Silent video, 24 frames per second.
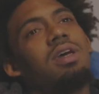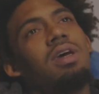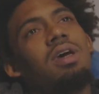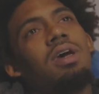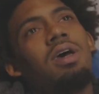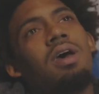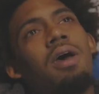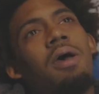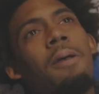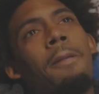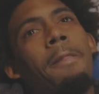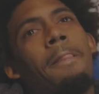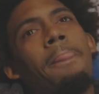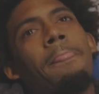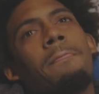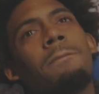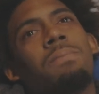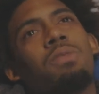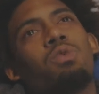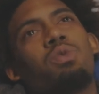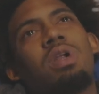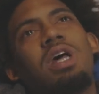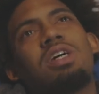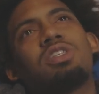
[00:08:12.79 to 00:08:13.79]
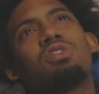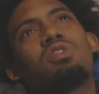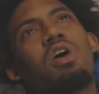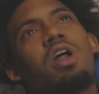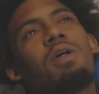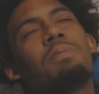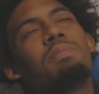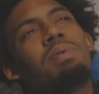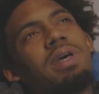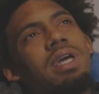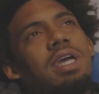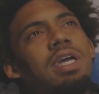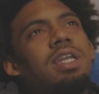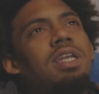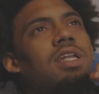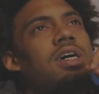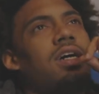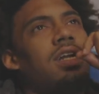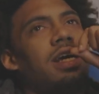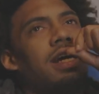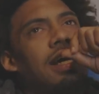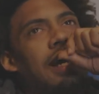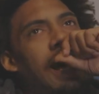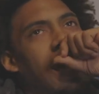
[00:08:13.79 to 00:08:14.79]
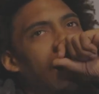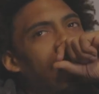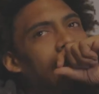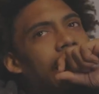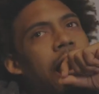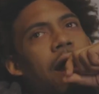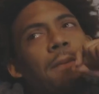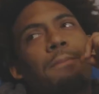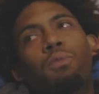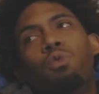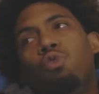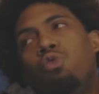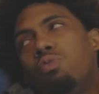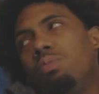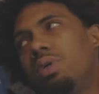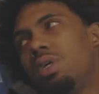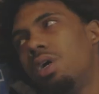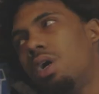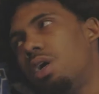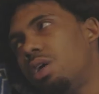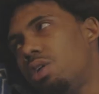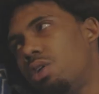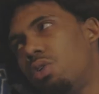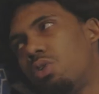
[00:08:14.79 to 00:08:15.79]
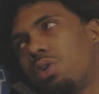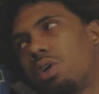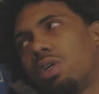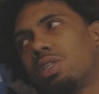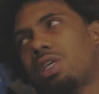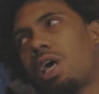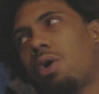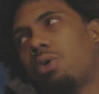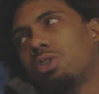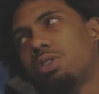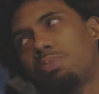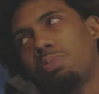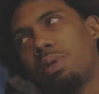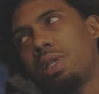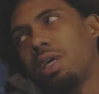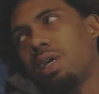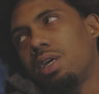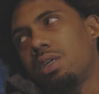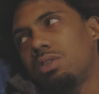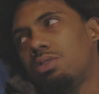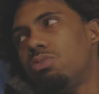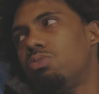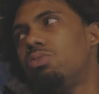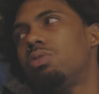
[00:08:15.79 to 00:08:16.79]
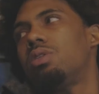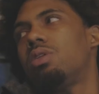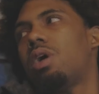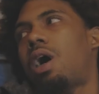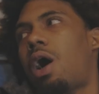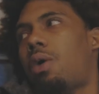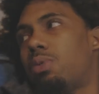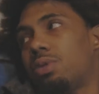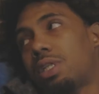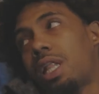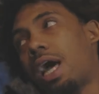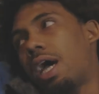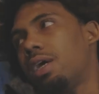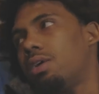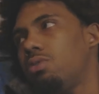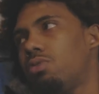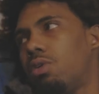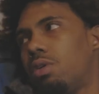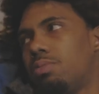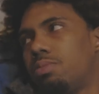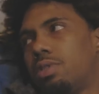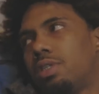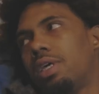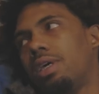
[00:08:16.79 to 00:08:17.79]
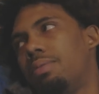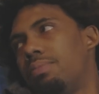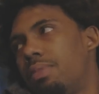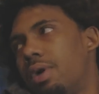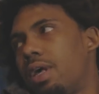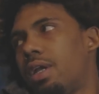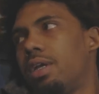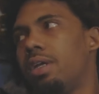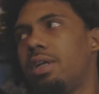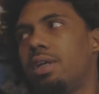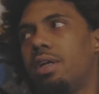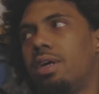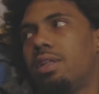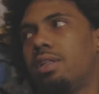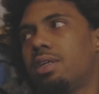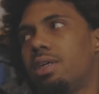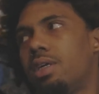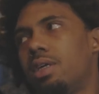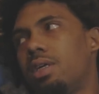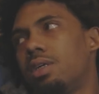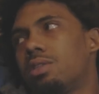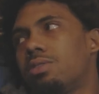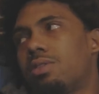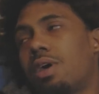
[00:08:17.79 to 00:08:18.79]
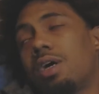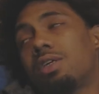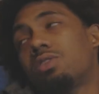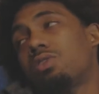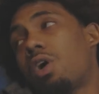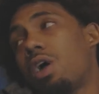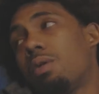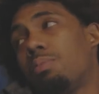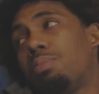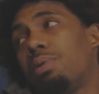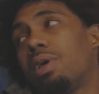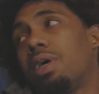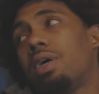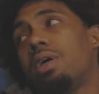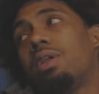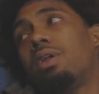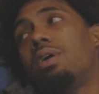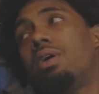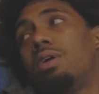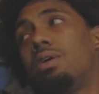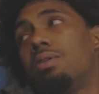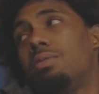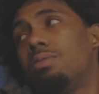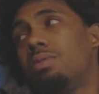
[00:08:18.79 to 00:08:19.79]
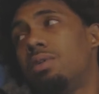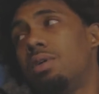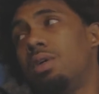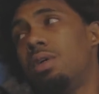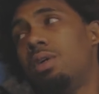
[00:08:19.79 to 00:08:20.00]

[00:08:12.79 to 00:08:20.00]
Okay. When I started playing there, they kind of like moved me up though, cause I was playing too good. I was like, you know what I'm saying, better than other kids. So I started playing up.